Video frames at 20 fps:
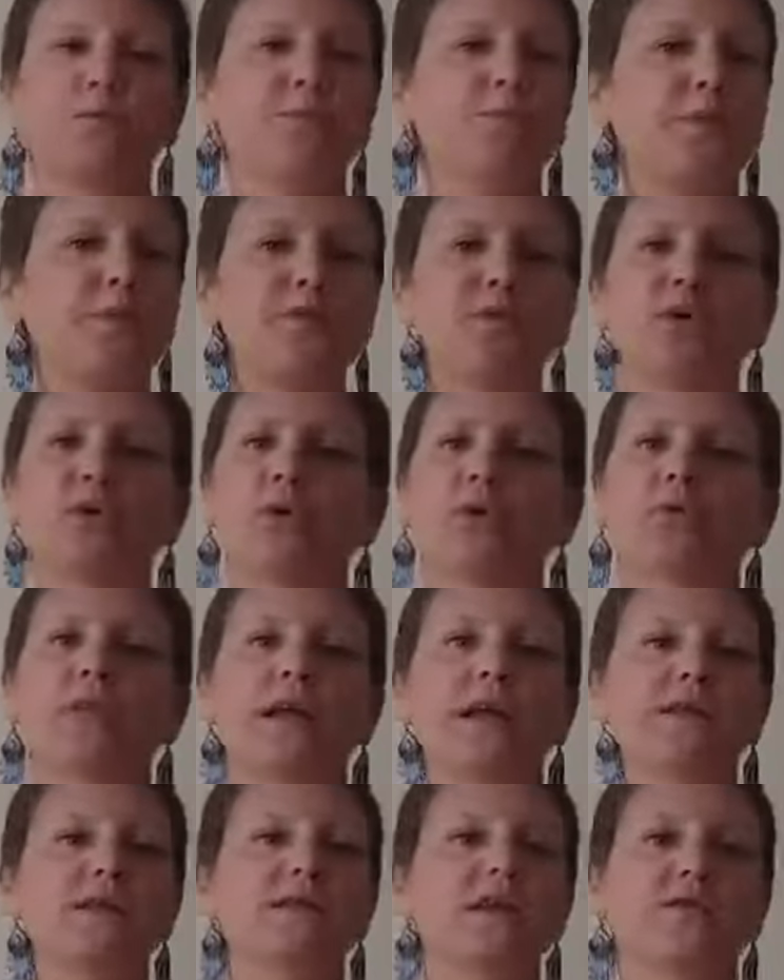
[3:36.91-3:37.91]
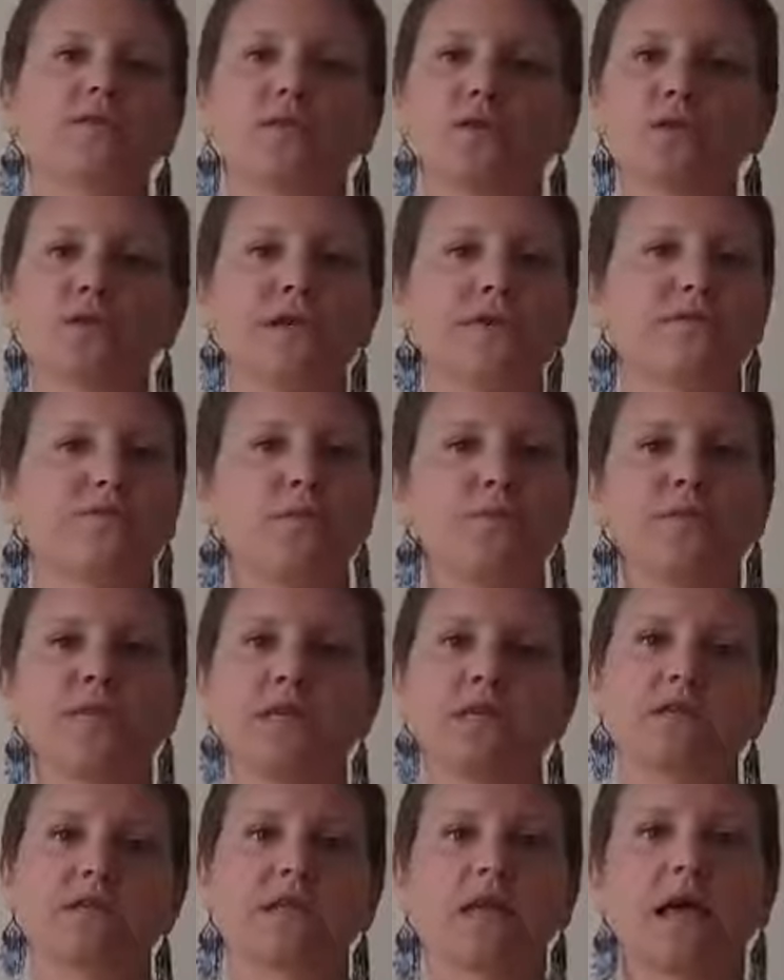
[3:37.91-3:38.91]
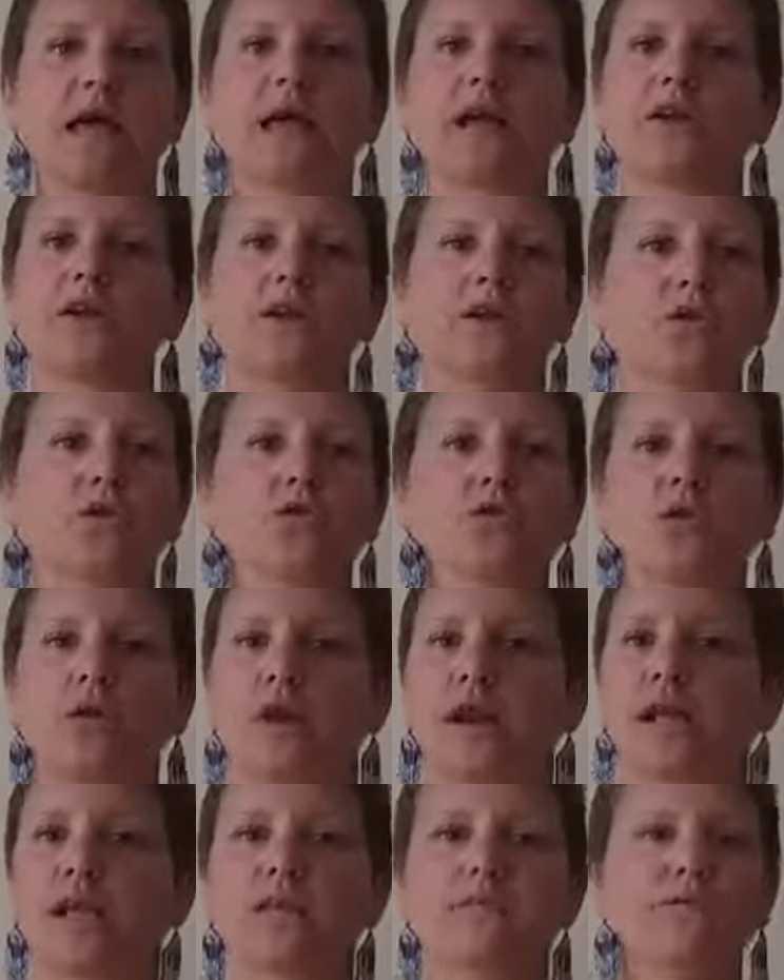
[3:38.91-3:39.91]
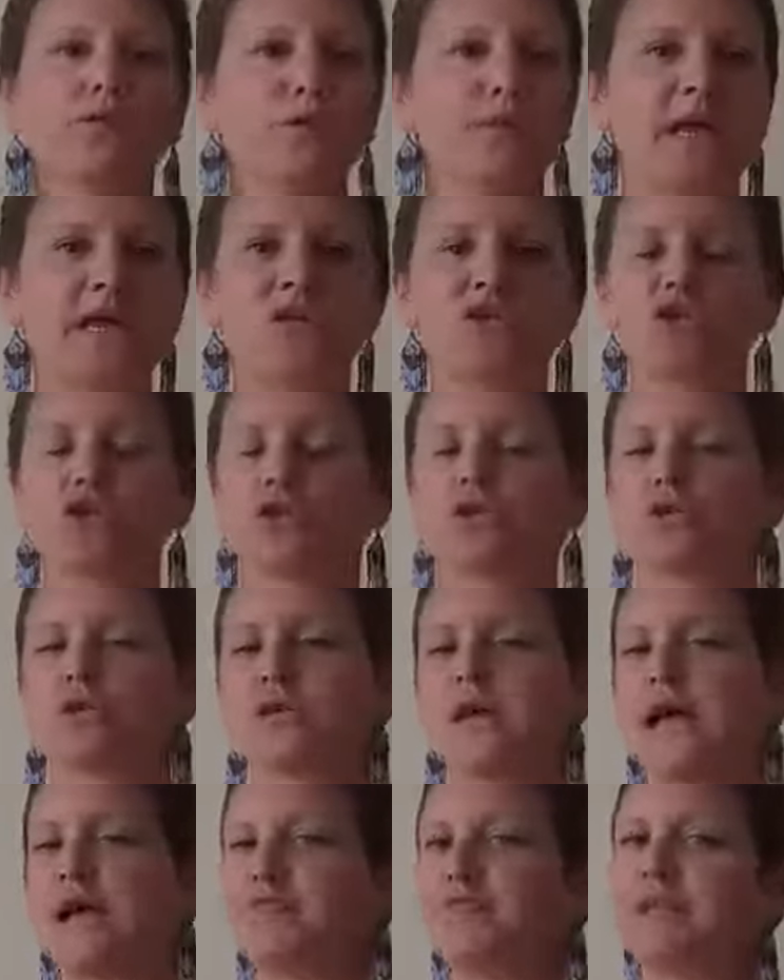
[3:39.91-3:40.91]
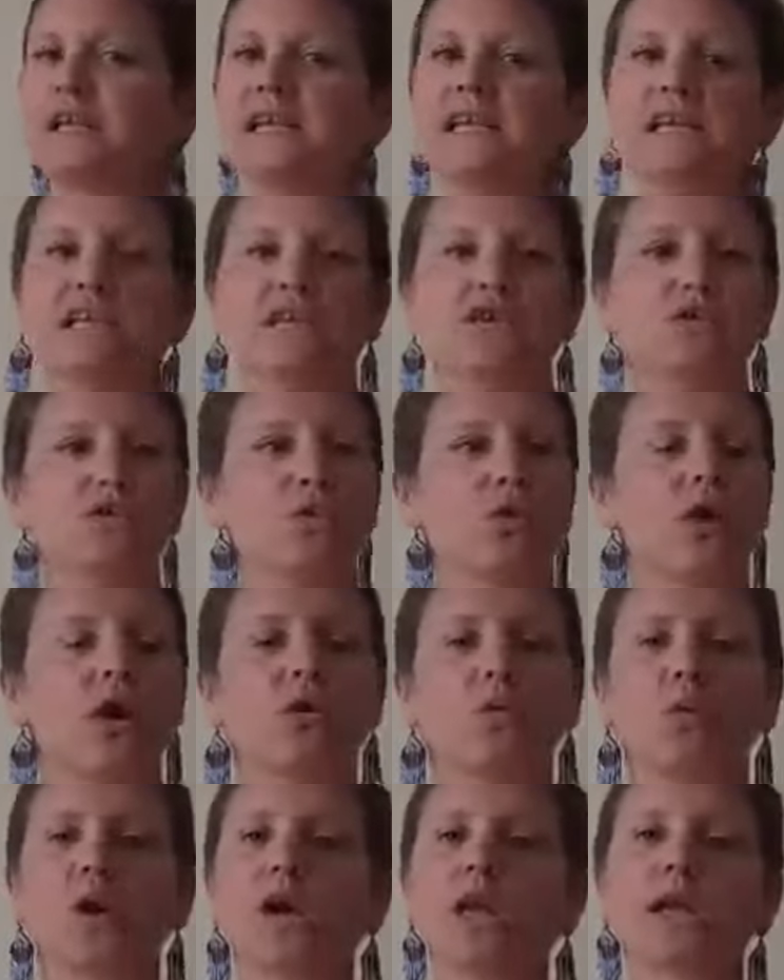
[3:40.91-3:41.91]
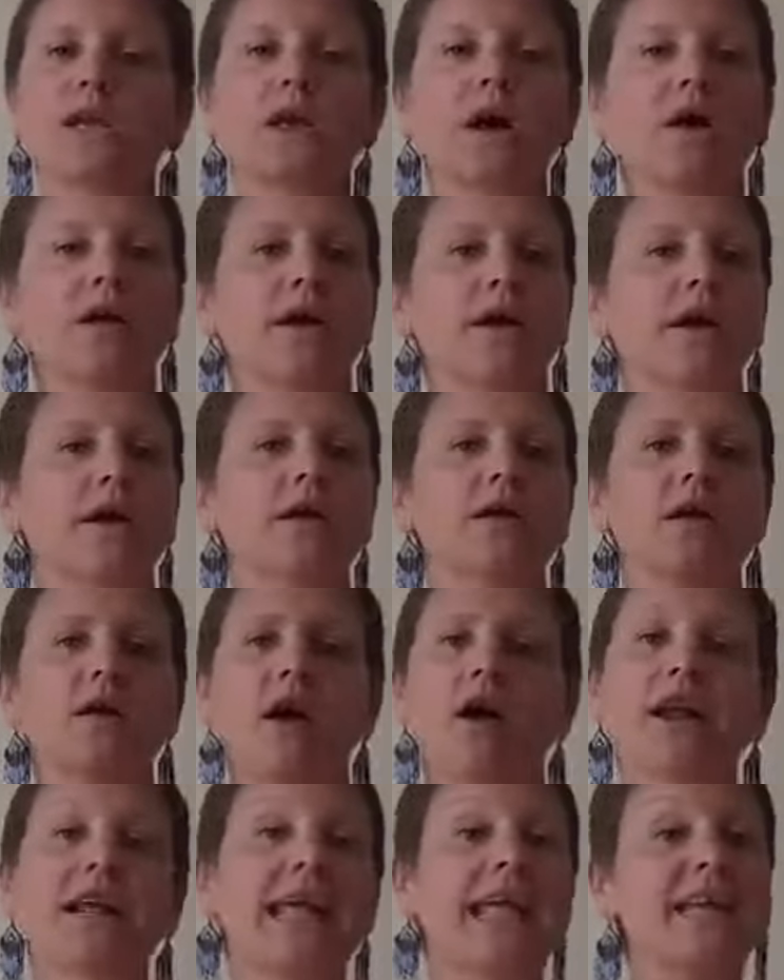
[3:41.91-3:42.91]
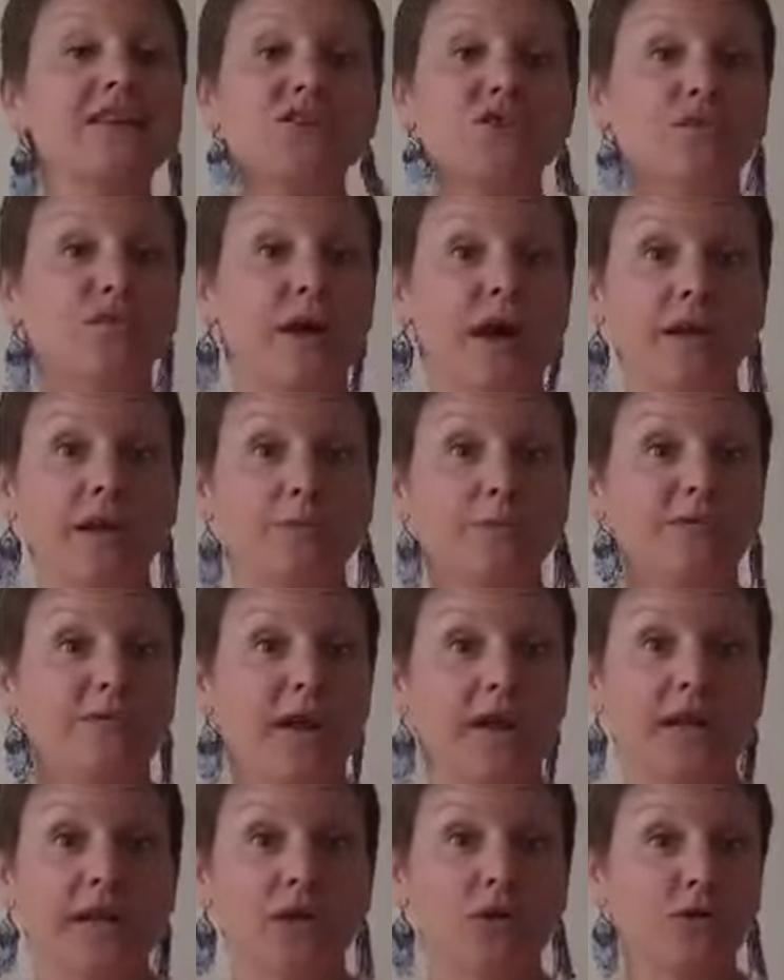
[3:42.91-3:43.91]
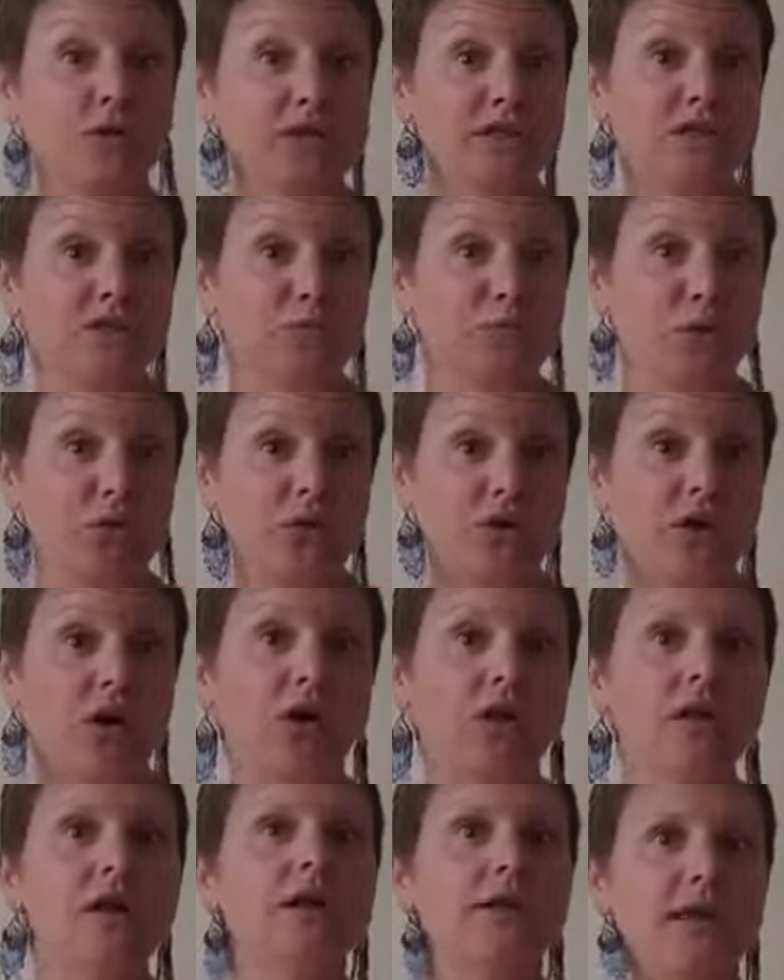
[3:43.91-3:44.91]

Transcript: People that suffer from things like chronic inflammation or diabetes, or are working on a cancer fighting holistic protocol.